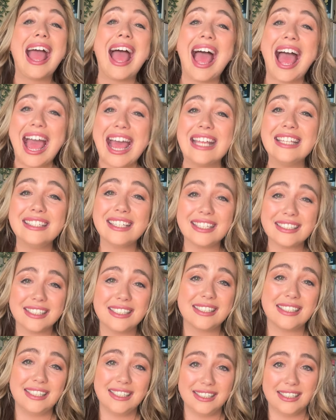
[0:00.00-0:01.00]
and as a
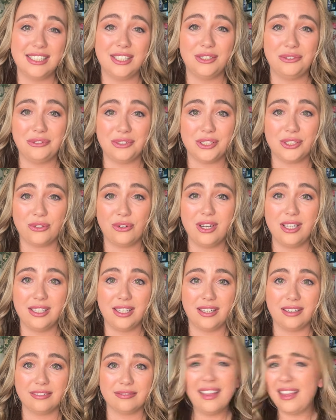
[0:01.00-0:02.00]
citizen of
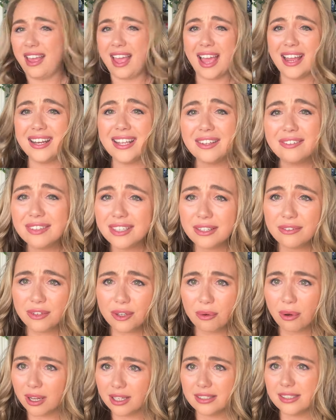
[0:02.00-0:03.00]
Australia. And even if
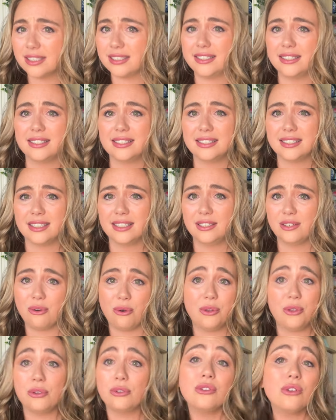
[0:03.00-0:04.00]
you aren't a citizen or
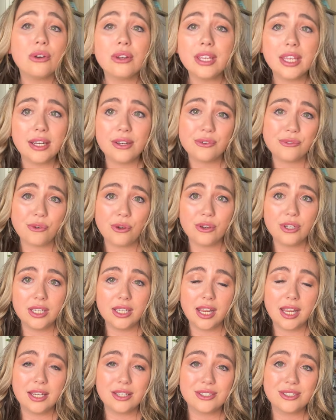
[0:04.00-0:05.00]
you're not yet of voting
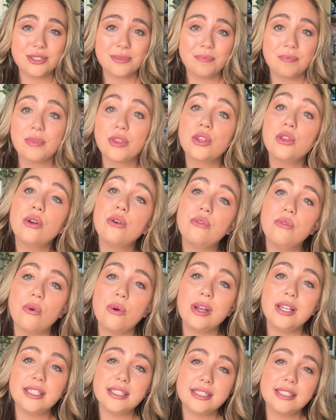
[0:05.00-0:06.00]
age, your
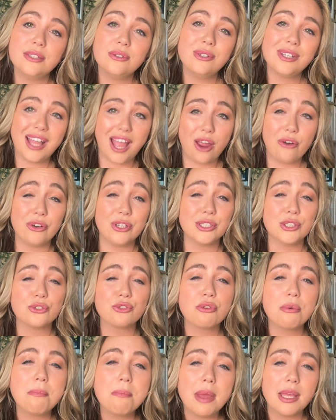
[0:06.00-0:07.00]
voice still carries
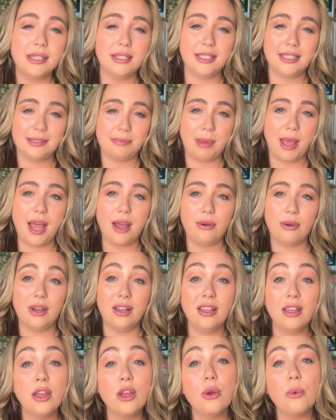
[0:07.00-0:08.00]
tremendous power
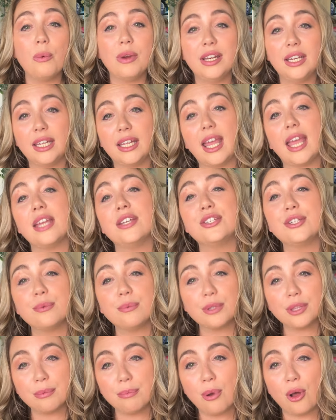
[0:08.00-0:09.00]
when engaging
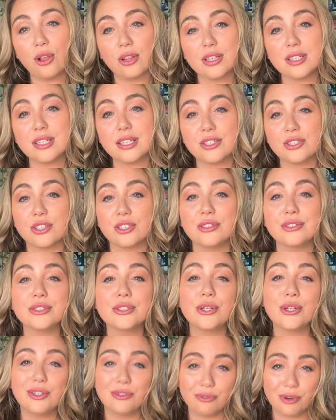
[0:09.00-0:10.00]
with the politicians
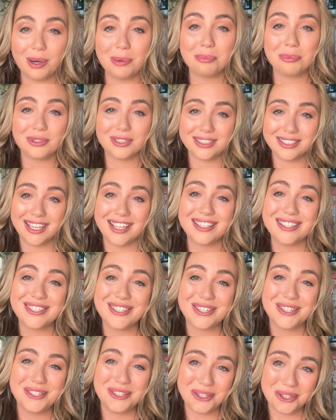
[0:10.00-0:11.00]
who represent
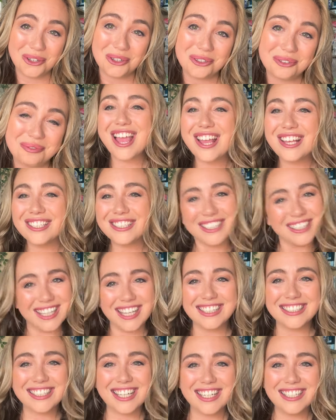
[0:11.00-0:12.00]
you. So
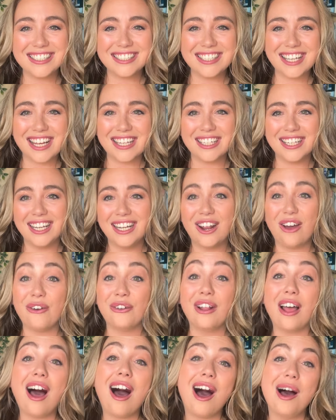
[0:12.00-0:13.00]
let's get started on
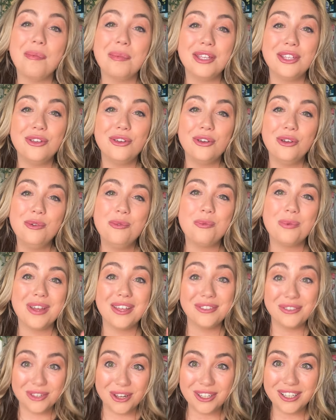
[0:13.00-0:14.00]
arming you
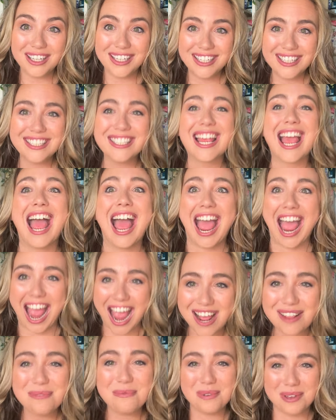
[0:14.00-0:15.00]
with knowledge
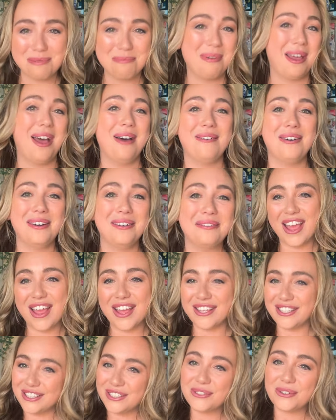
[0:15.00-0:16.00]
and with power.
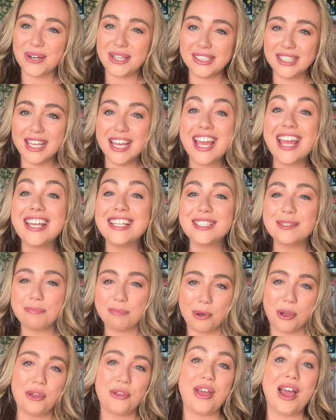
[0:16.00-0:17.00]
Australia is
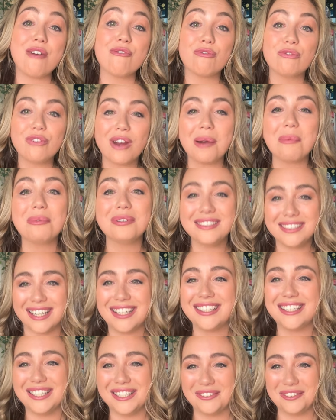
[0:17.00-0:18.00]
both a
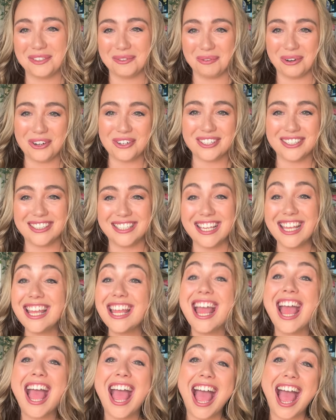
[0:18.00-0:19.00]
representative democracy
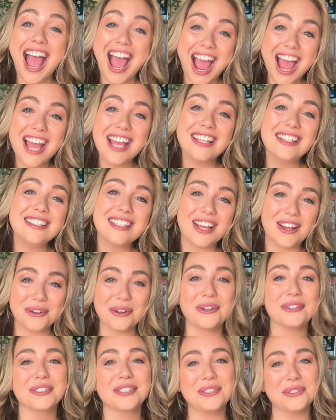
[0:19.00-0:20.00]
and a
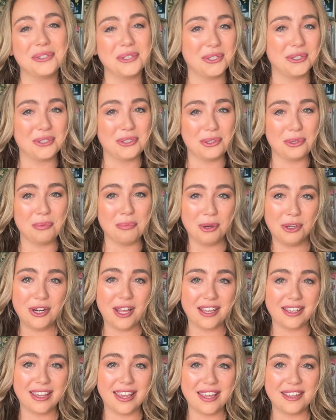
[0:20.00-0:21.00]
constitutional
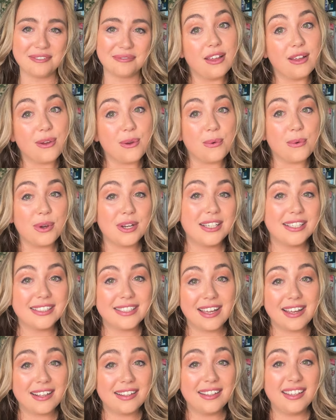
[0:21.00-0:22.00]
monarchy. What
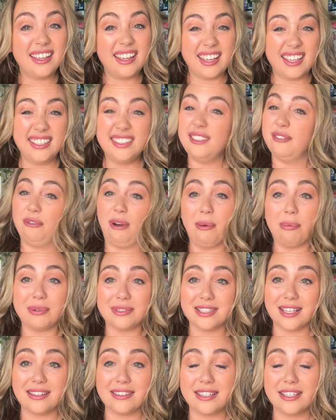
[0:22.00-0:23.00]
exactly is a
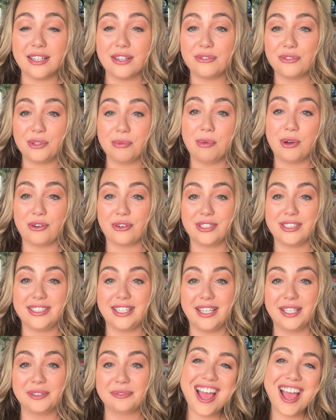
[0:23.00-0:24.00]
representative
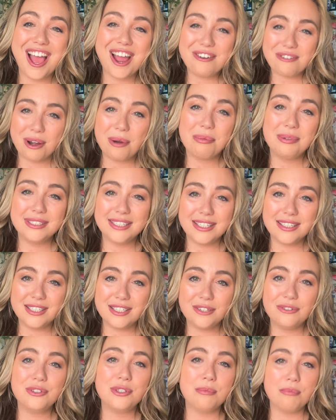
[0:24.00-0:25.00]
democracy? A
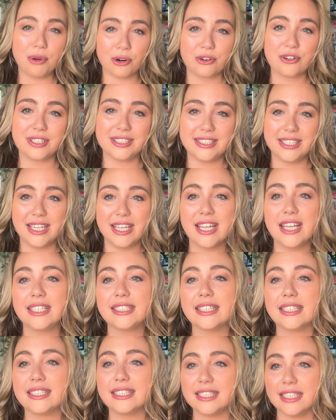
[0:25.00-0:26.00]
representative democracy is
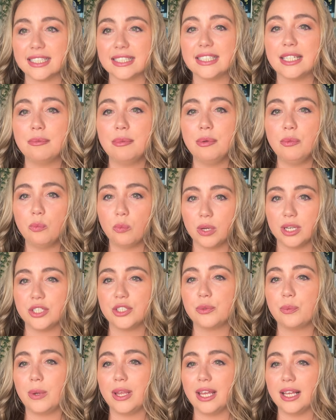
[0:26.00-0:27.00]
a system in
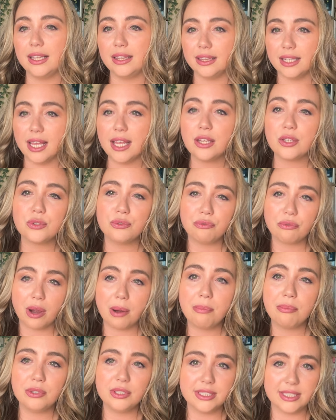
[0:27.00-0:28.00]
which we elect
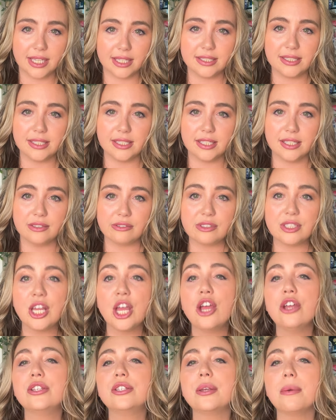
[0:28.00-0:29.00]
representatives
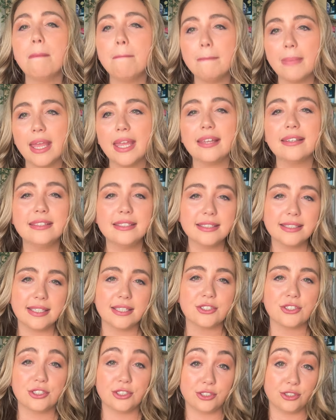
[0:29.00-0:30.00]
to make
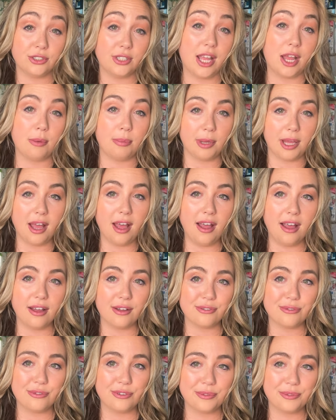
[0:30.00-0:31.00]
decisions on our
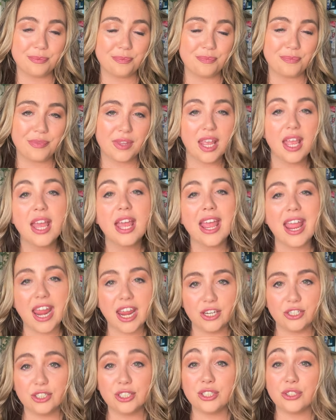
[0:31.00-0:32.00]
behalf.
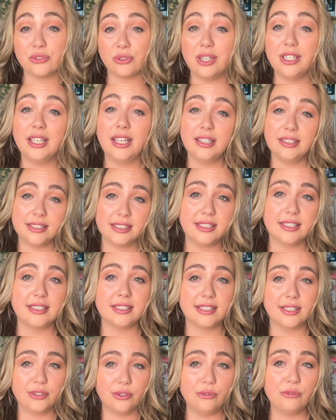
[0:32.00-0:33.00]
Each Australian
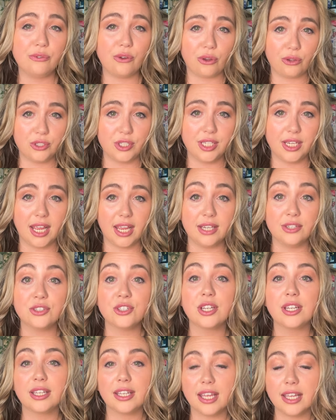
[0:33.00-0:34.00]
citizen of voting age
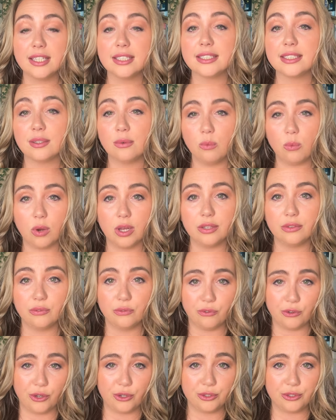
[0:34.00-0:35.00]
gets one
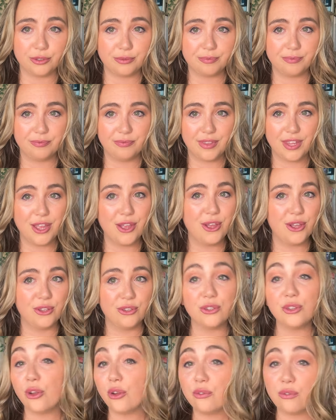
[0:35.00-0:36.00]
vote.
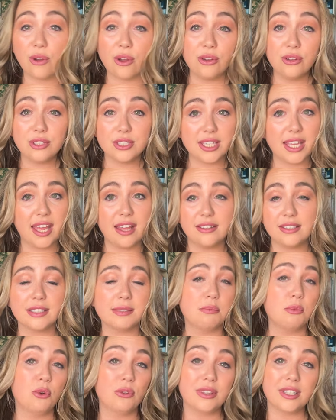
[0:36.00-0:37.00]
No vote counts
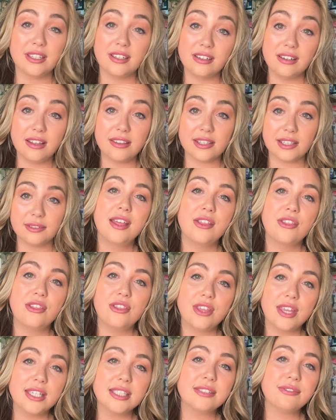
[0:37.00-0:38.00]
more than another.
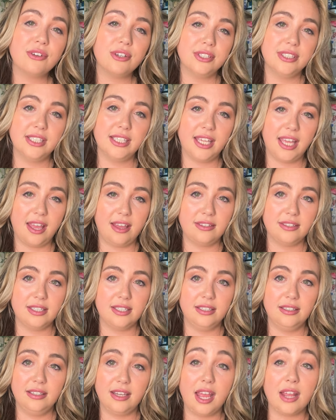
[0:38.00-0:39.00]
These votes are
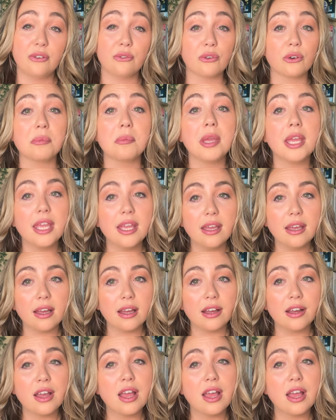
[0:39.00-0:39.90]
counted, and from here,